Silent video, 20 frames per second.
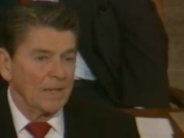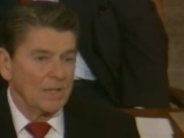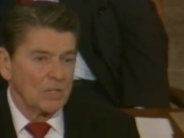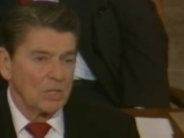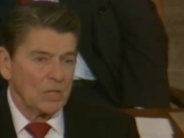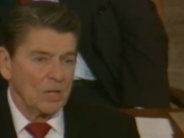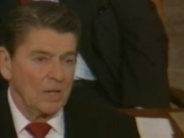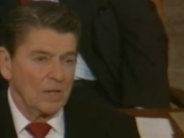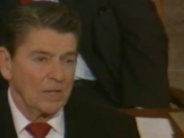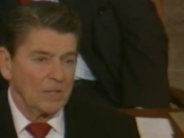in
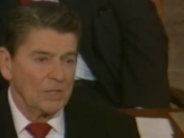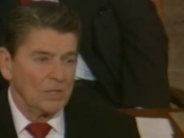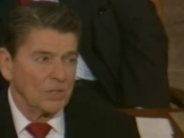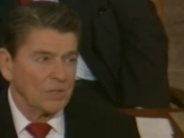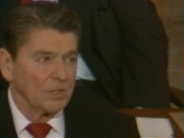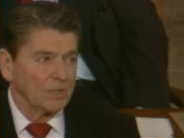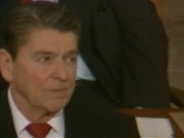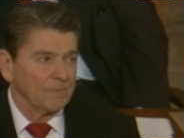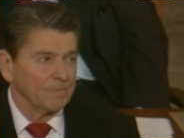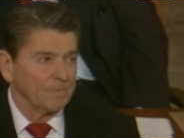
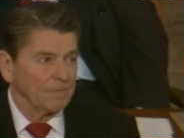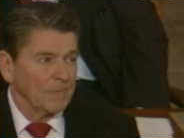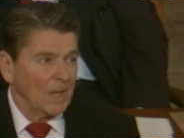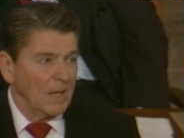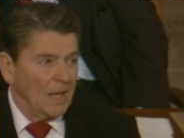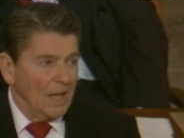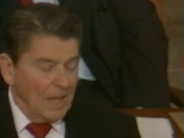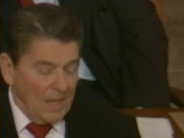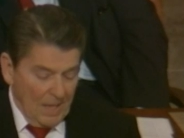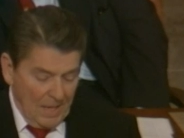charge.
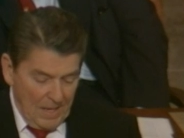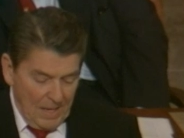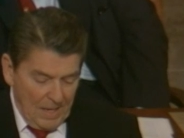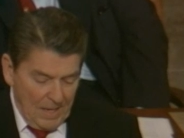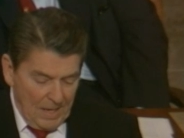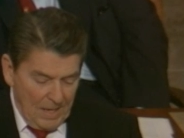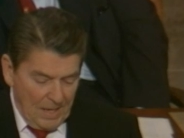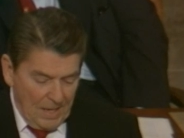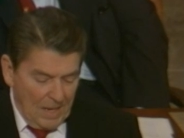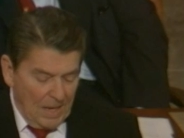
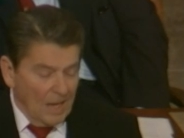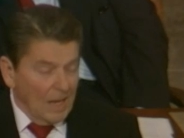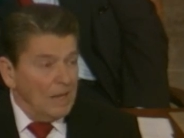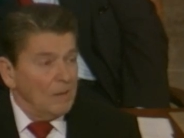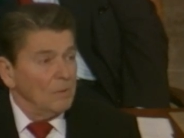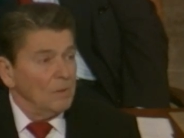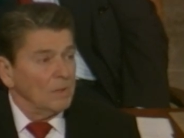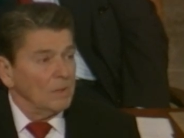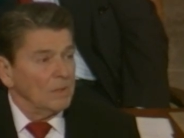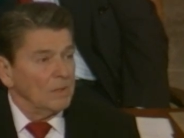
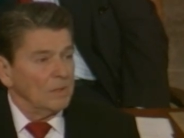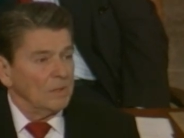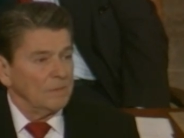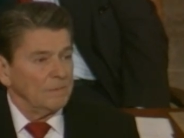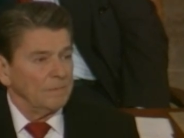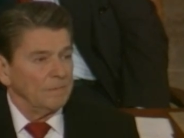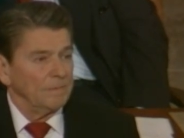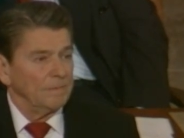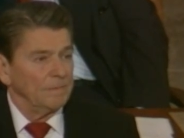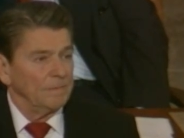I
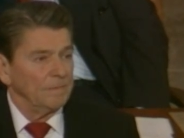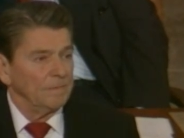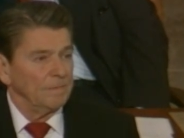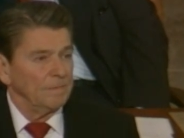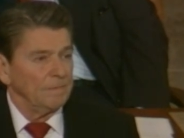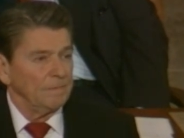will.